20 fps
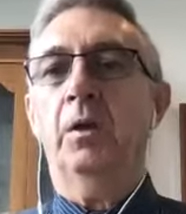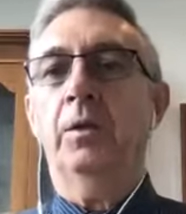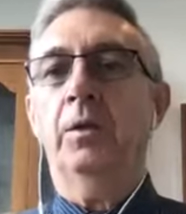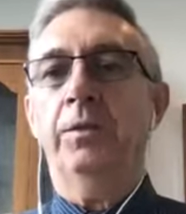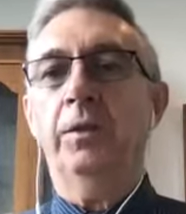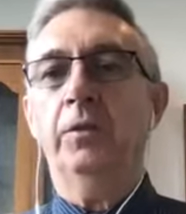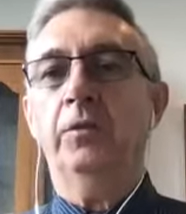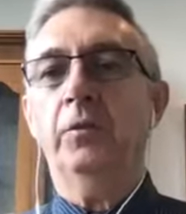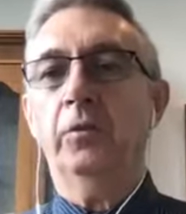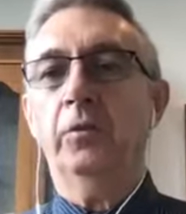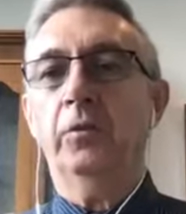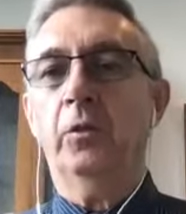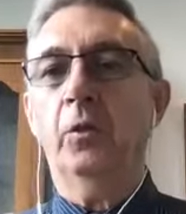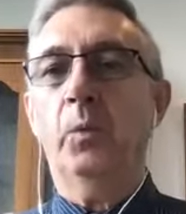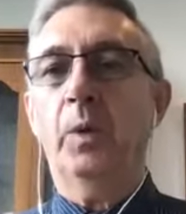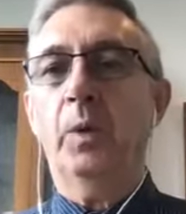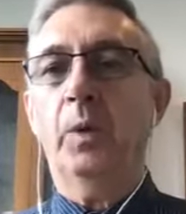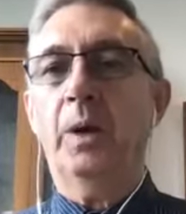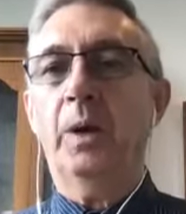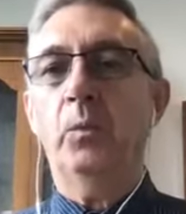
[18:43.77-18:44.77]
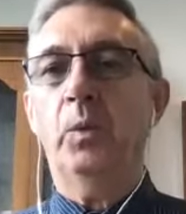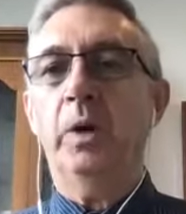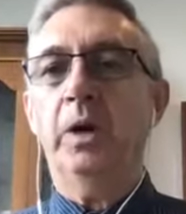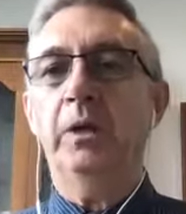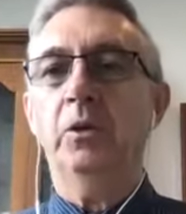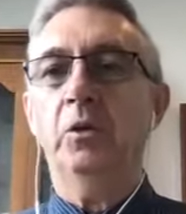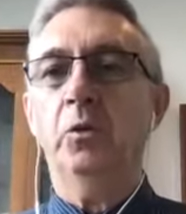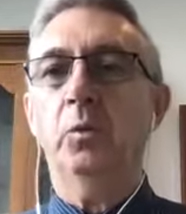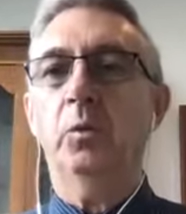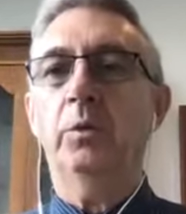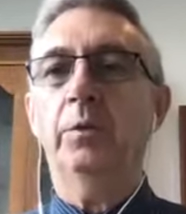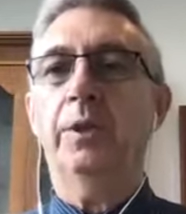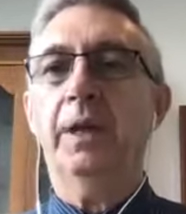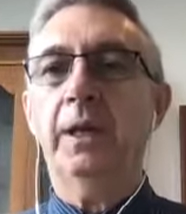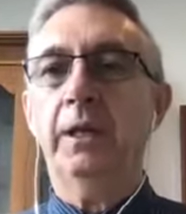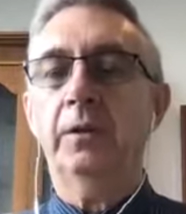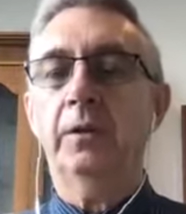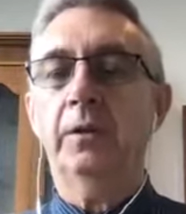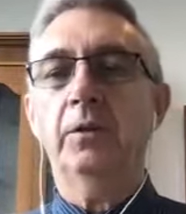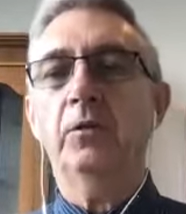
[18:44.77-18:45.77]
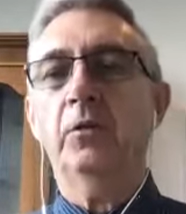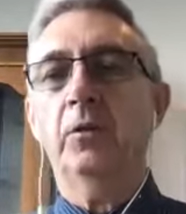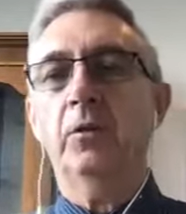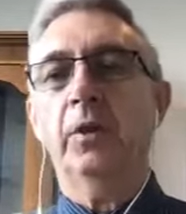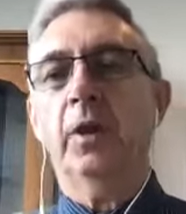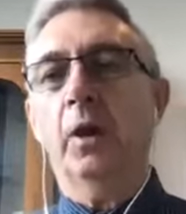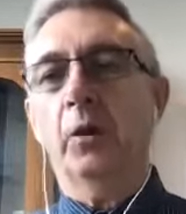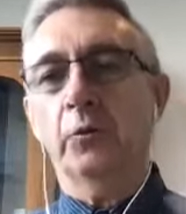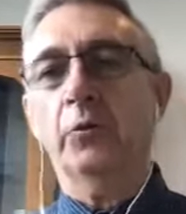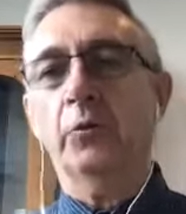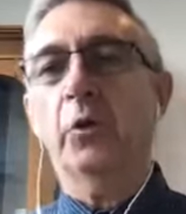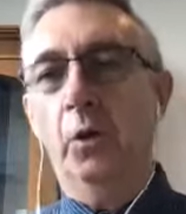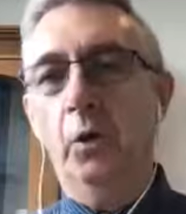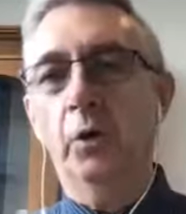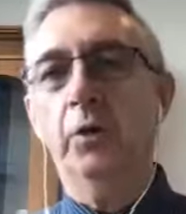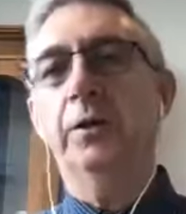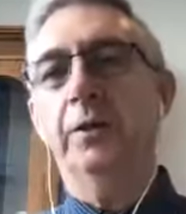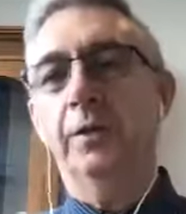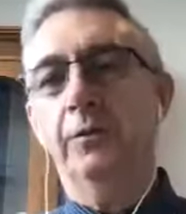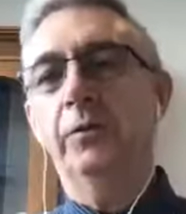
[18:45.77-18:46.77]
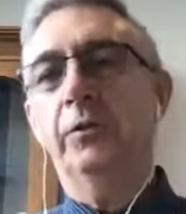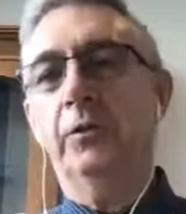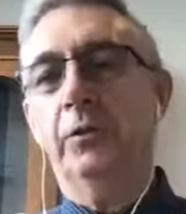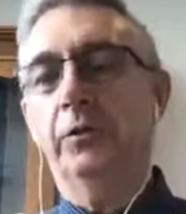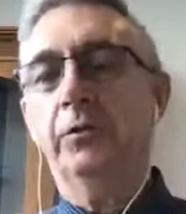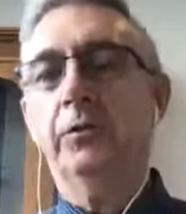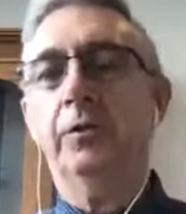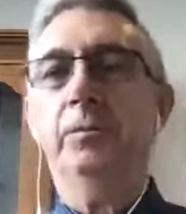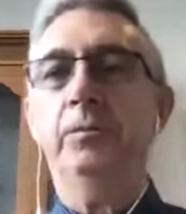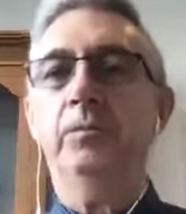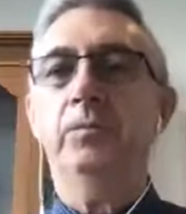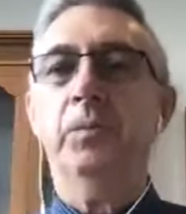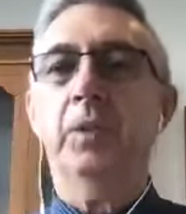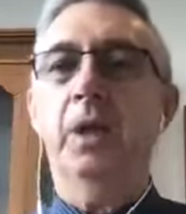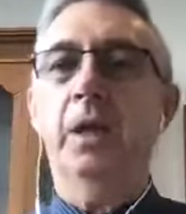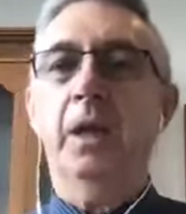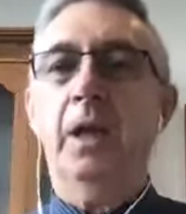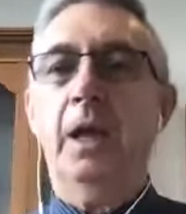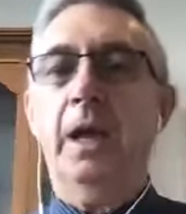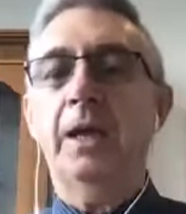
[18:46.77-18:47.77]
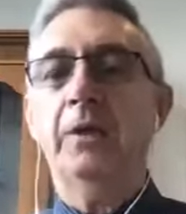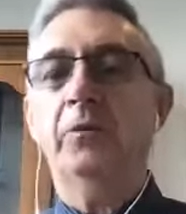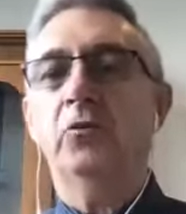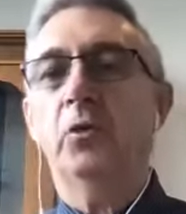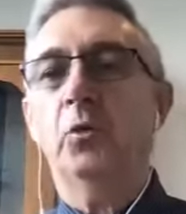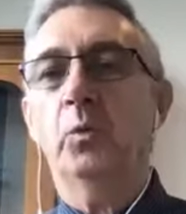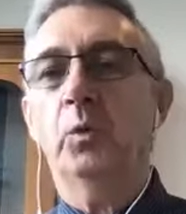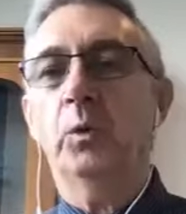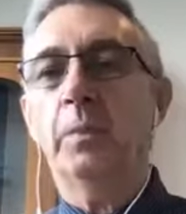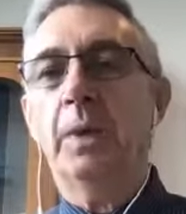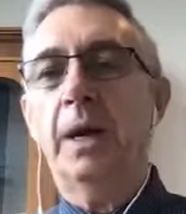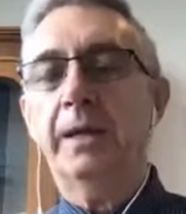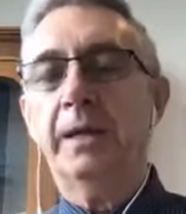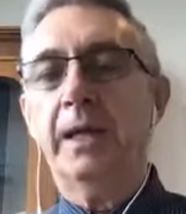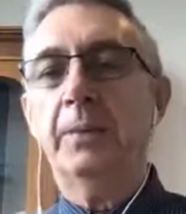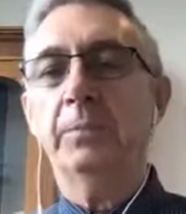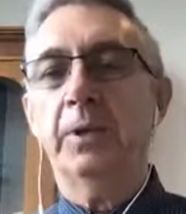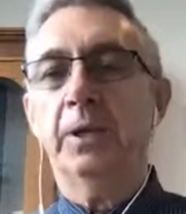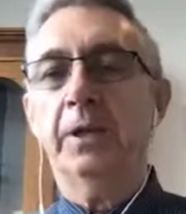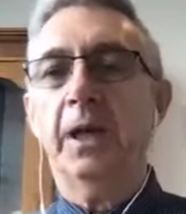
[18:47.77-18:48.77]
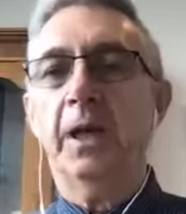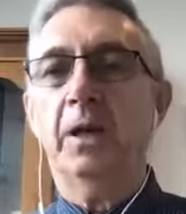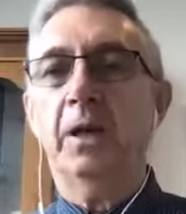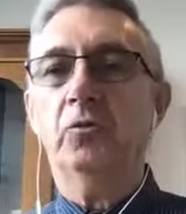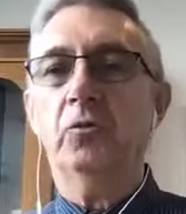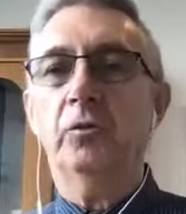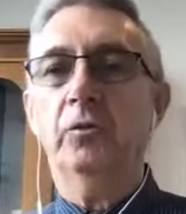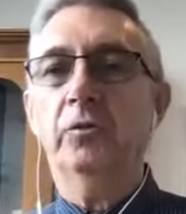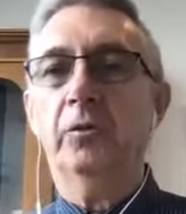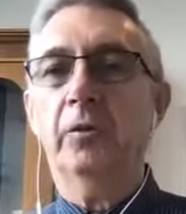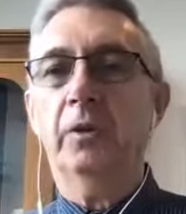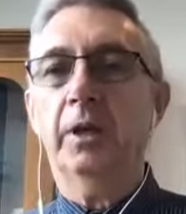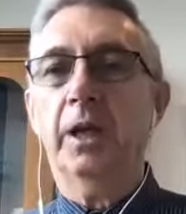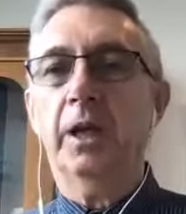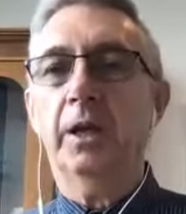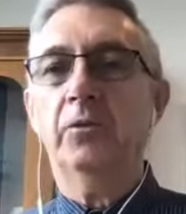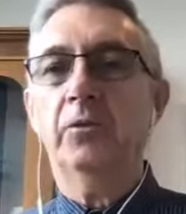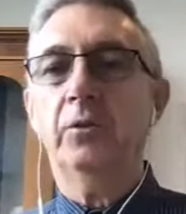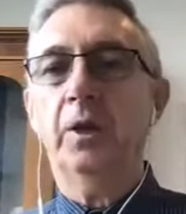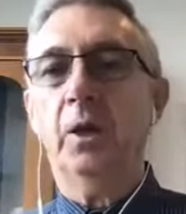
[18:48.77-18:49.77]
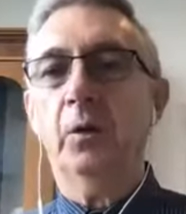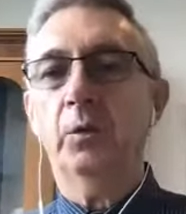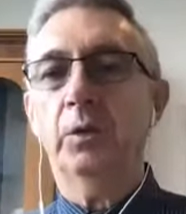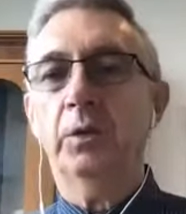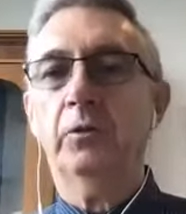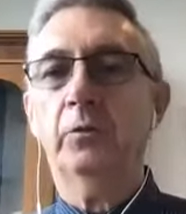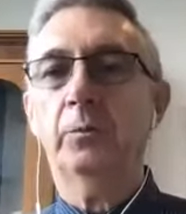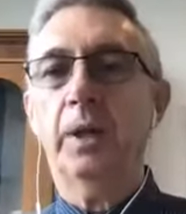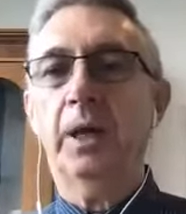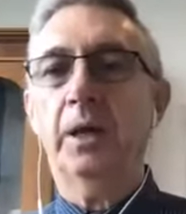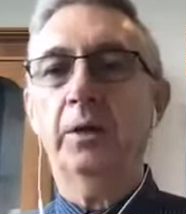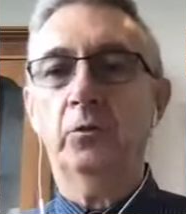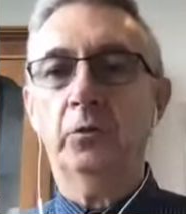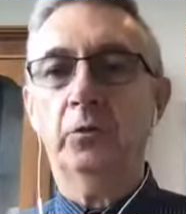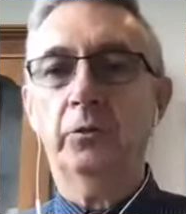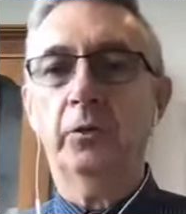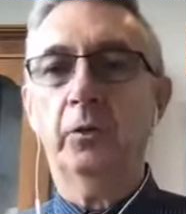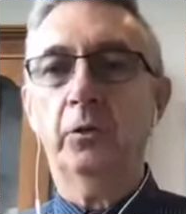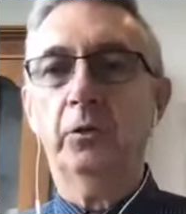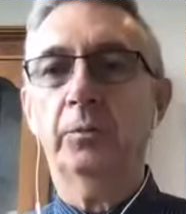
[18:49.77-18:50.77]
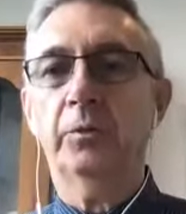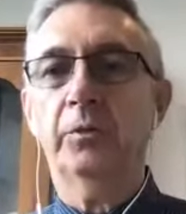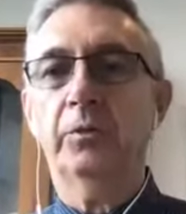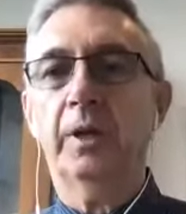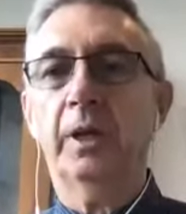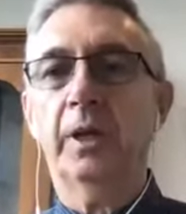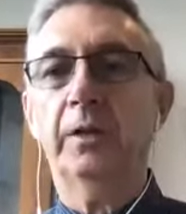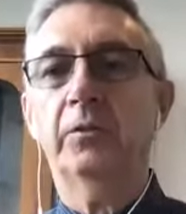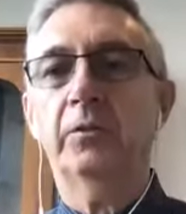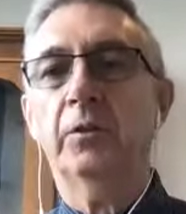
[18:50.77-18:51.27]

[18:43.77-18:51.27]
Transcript: this is the one where you will then, this is the alternative system, and you will make application to the ATO and explain your circumstance.